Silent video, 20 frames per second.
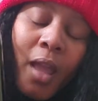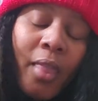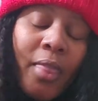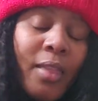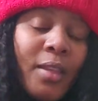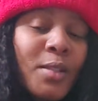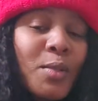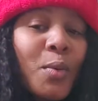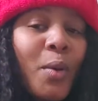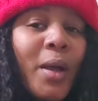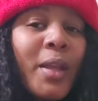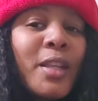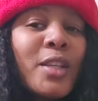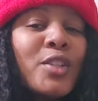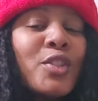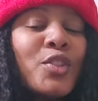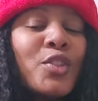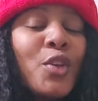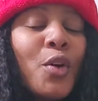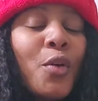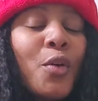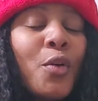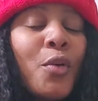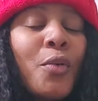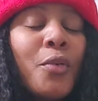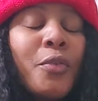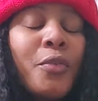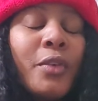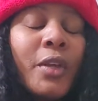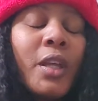this wine is
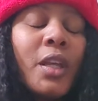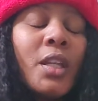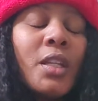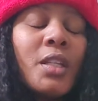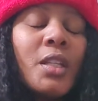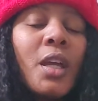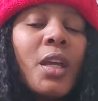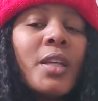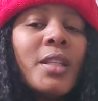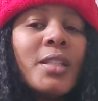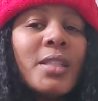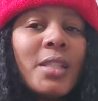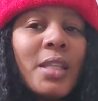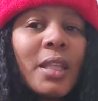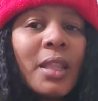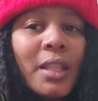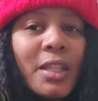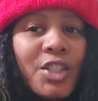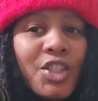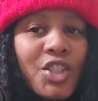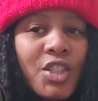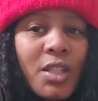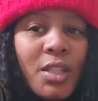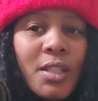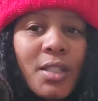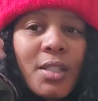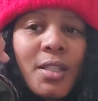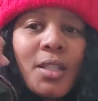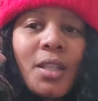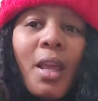so freaking
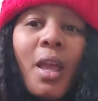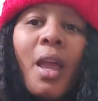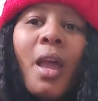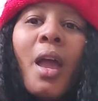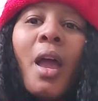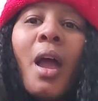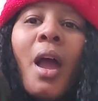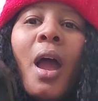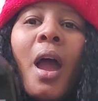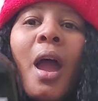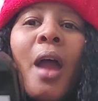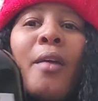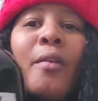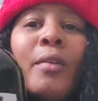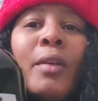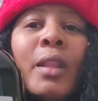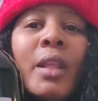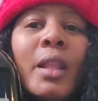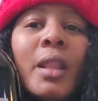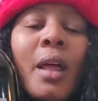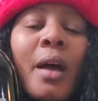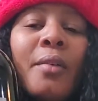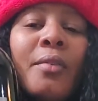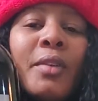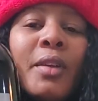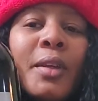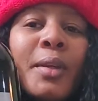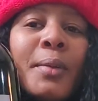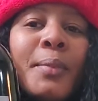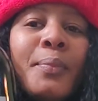delicious. I really love
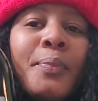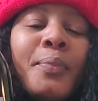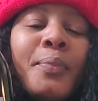it.